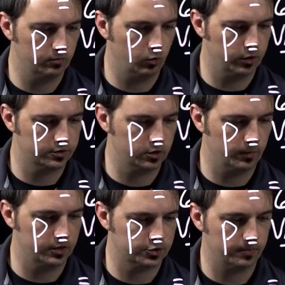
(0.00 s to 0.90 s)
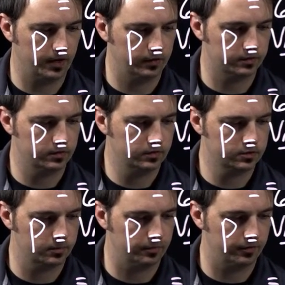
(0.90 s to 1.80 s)
worry so much about
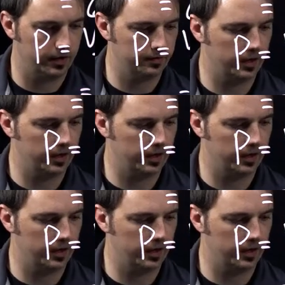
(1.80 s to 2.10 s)
simplifying